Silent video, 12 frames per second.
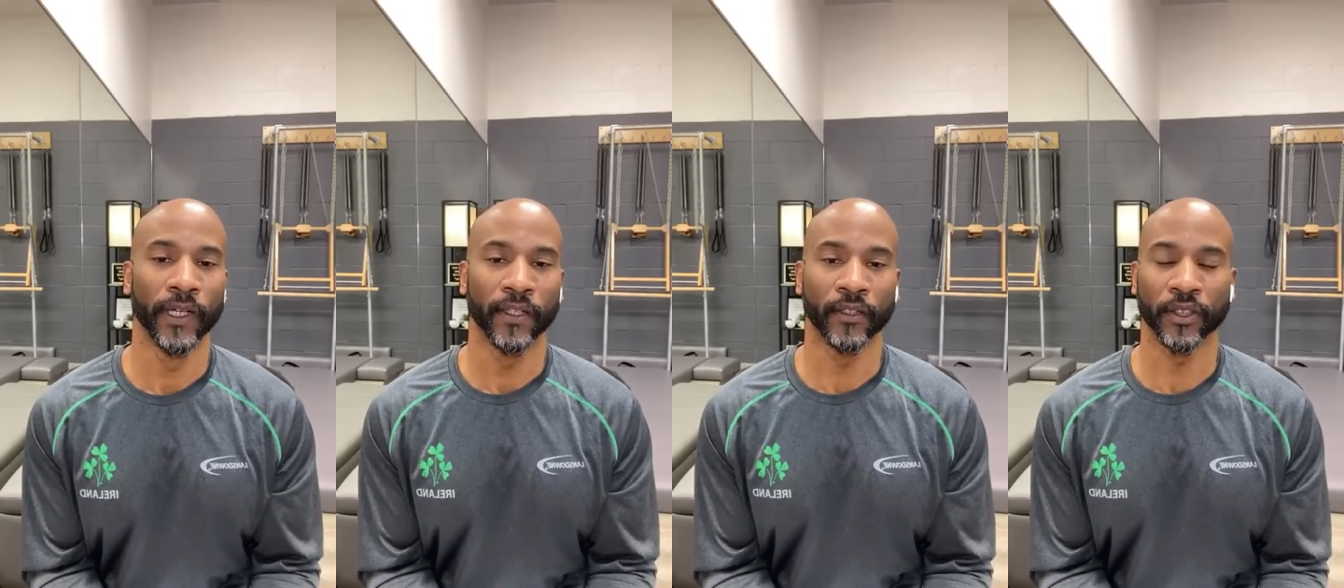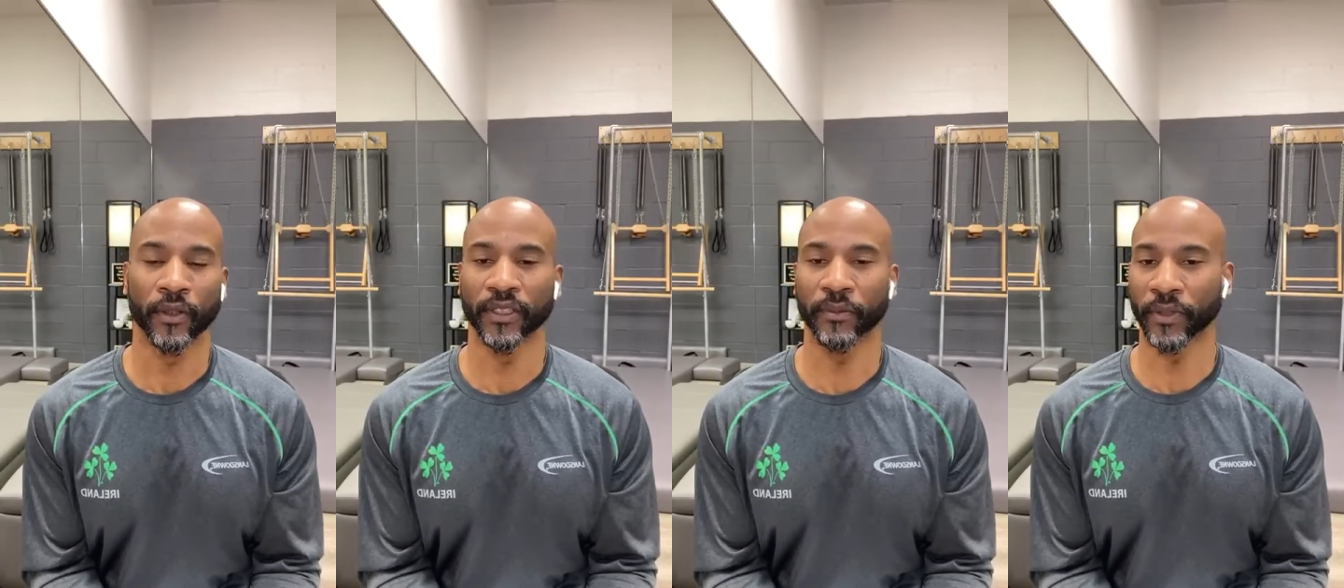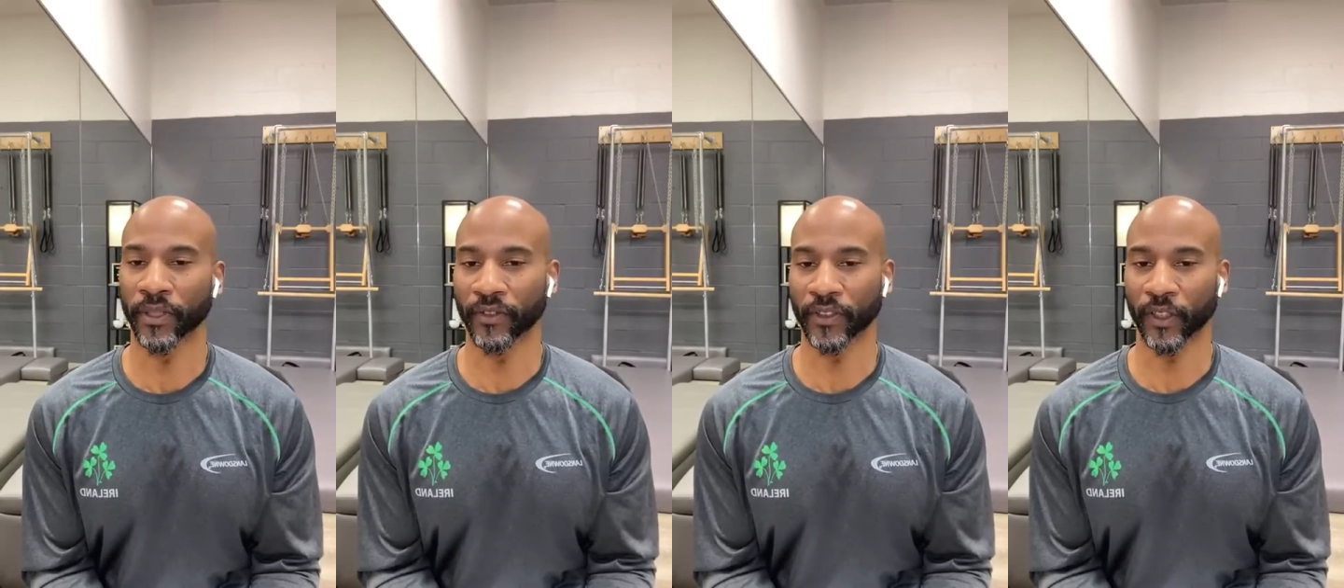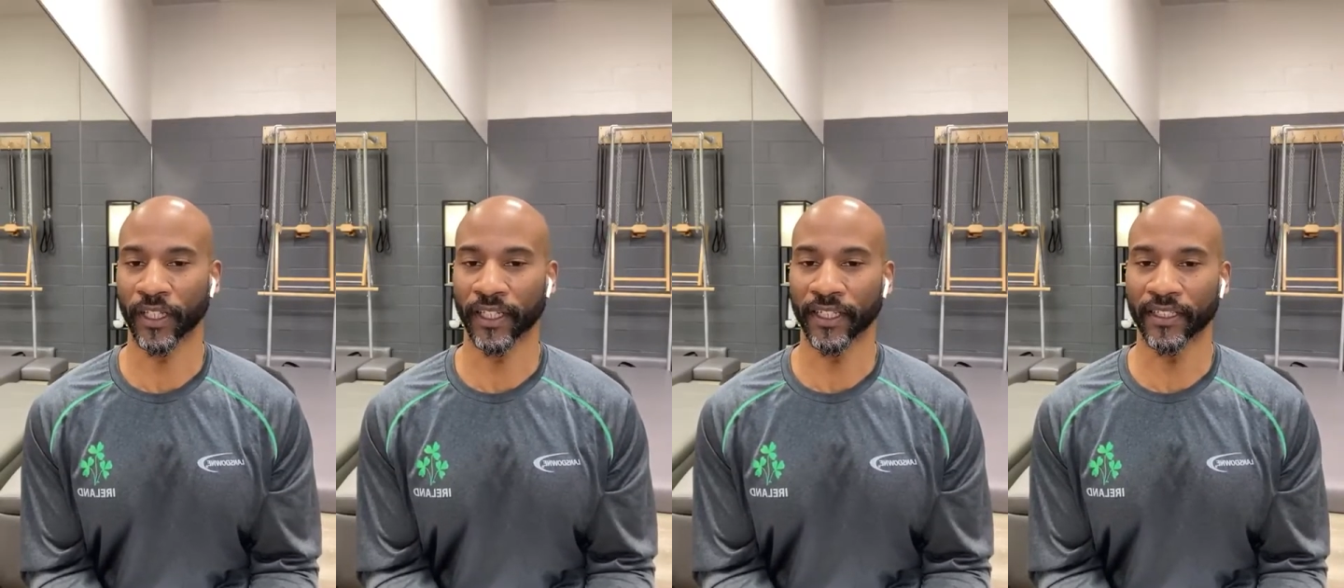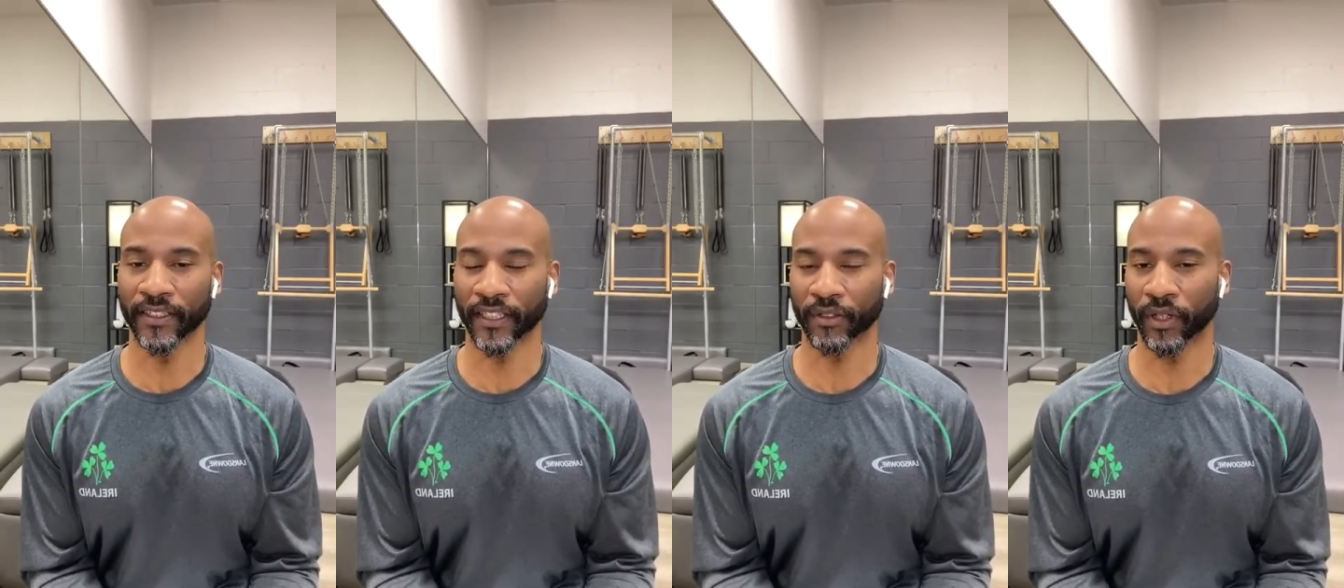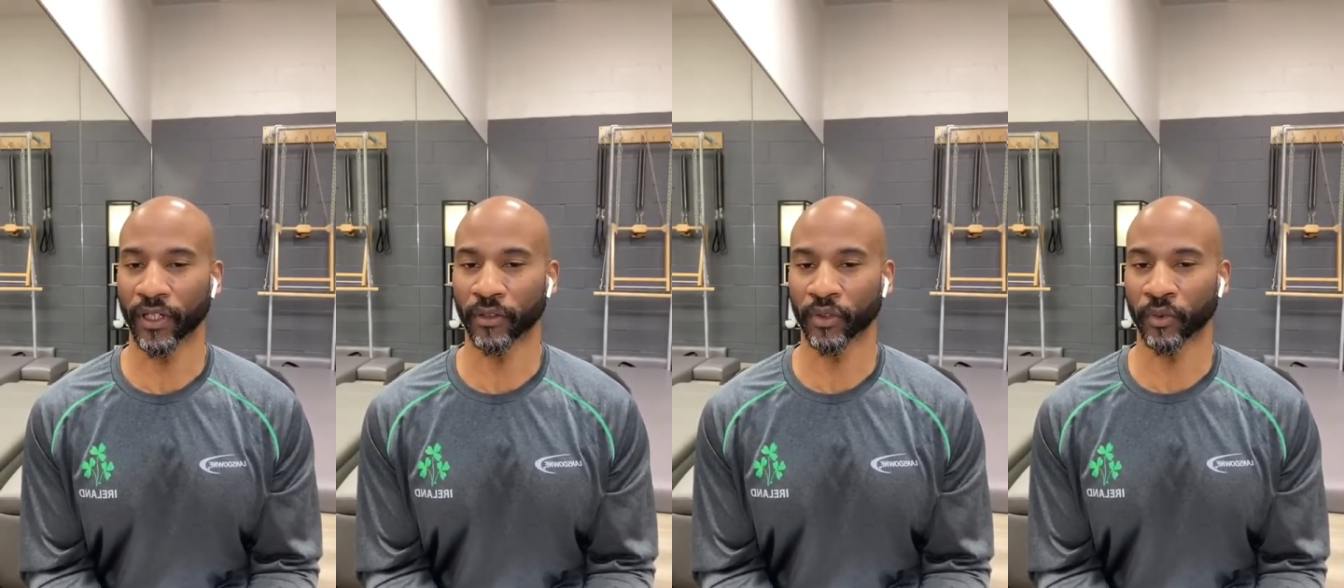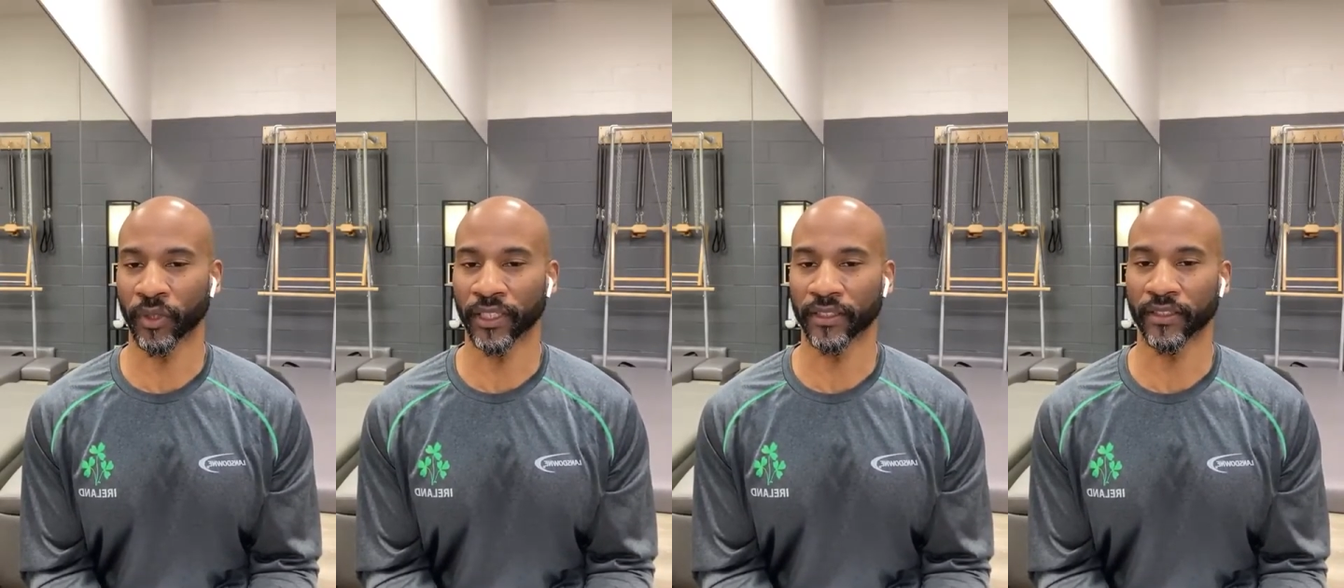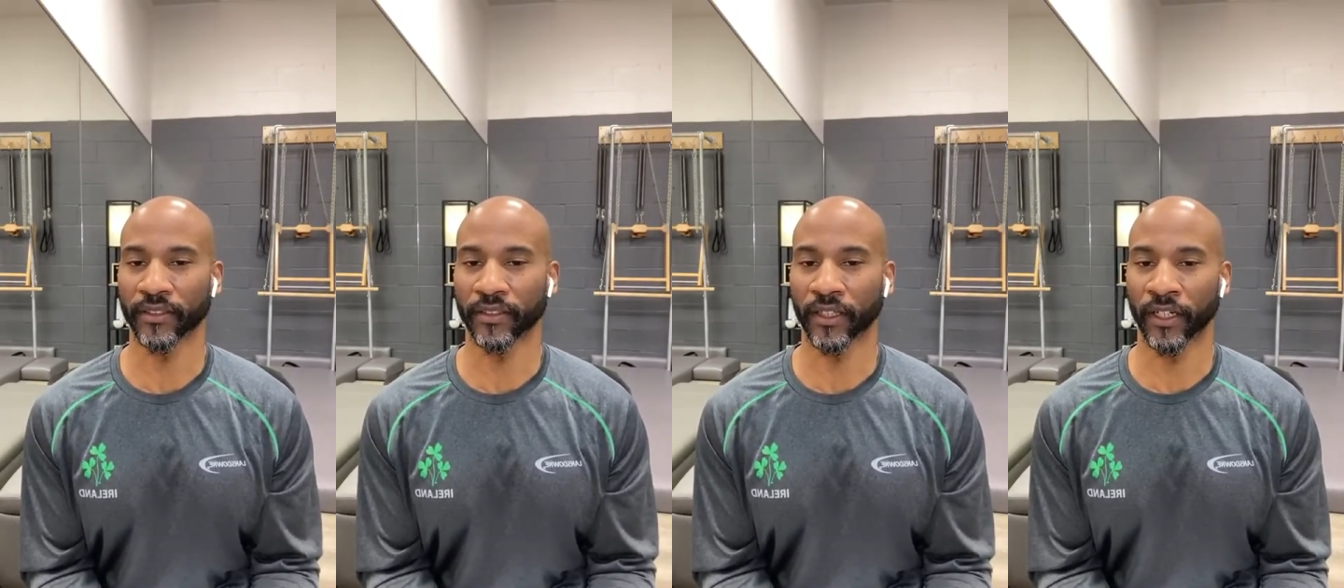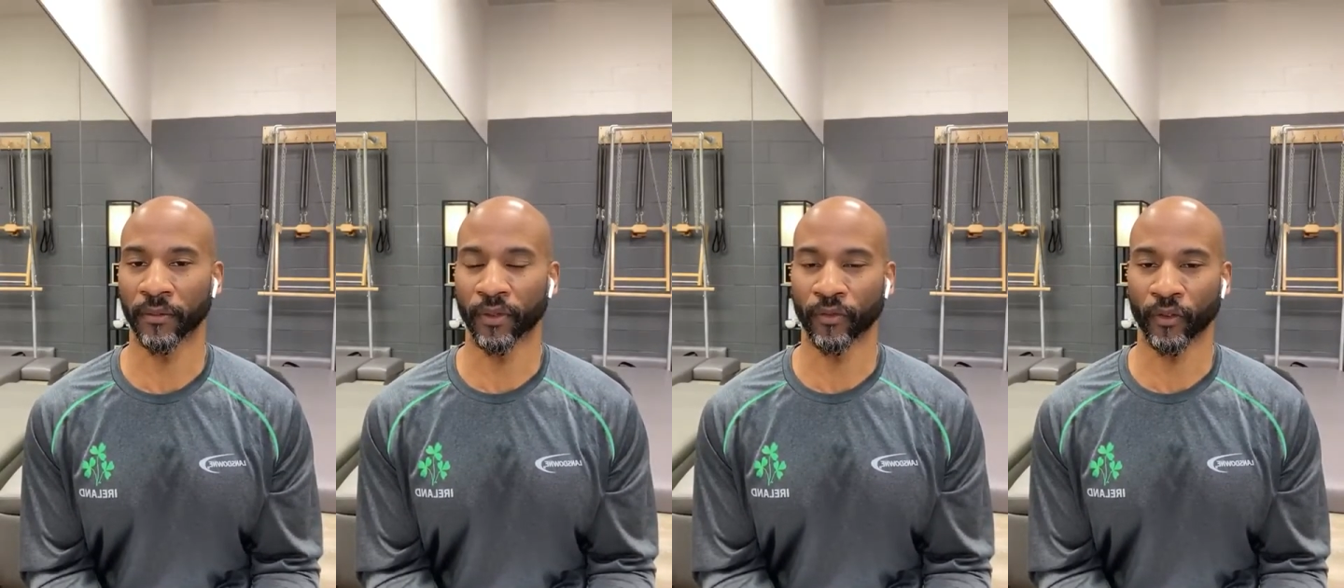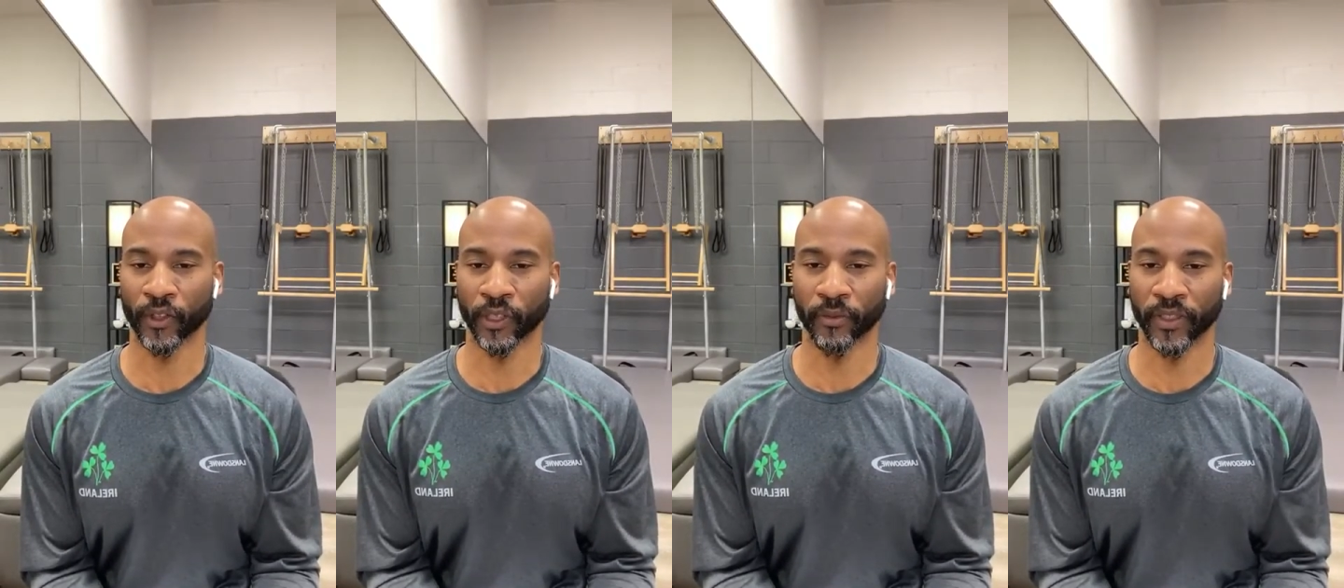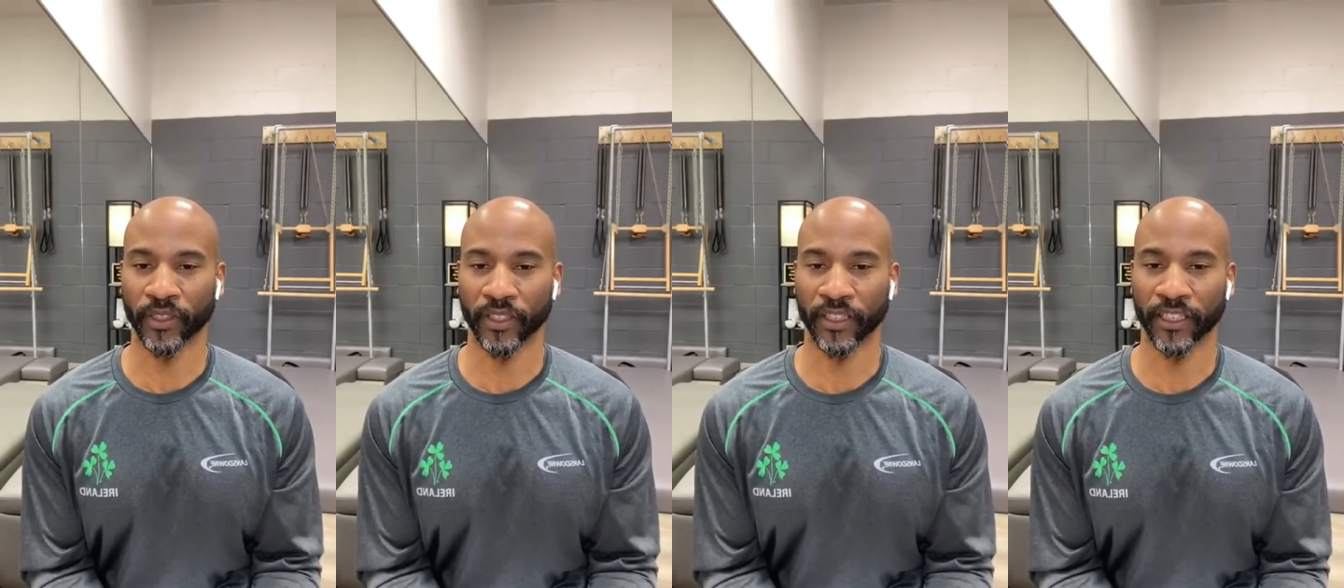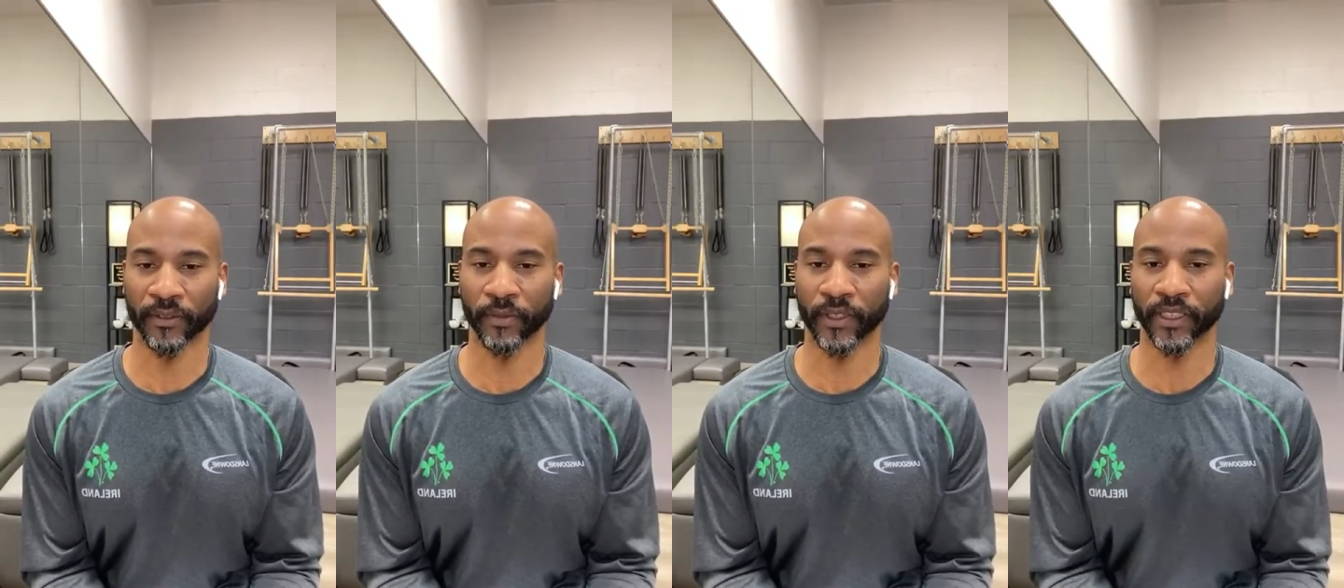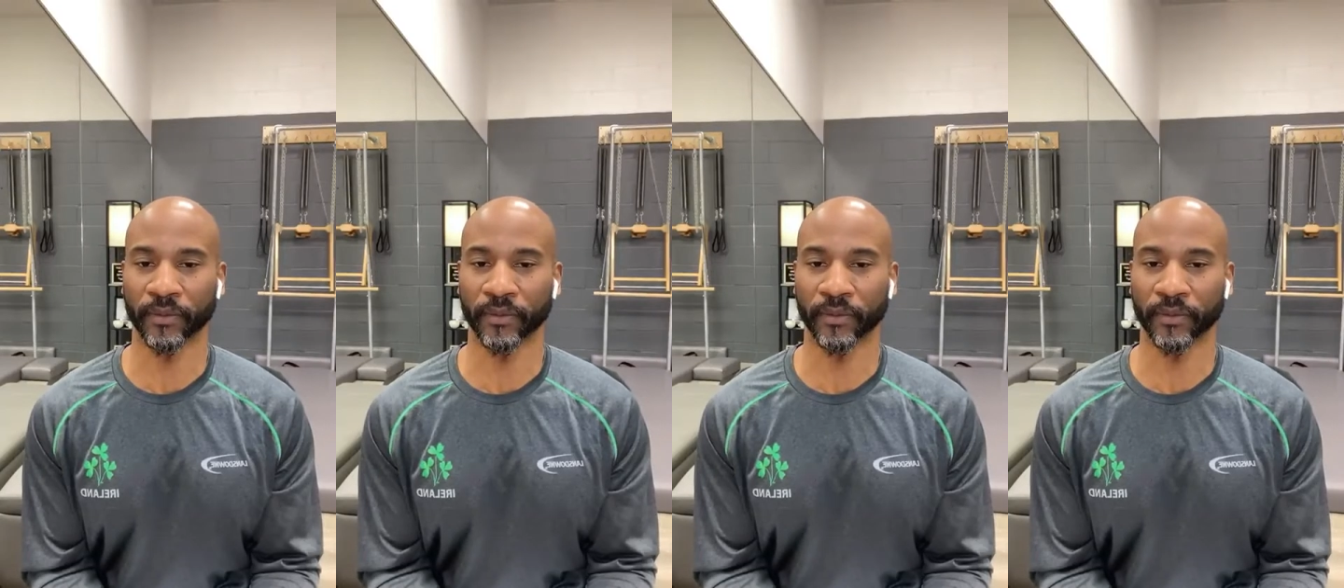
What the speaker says: There's always a bit of a delay. That's why I always wait before jumping into the next piece.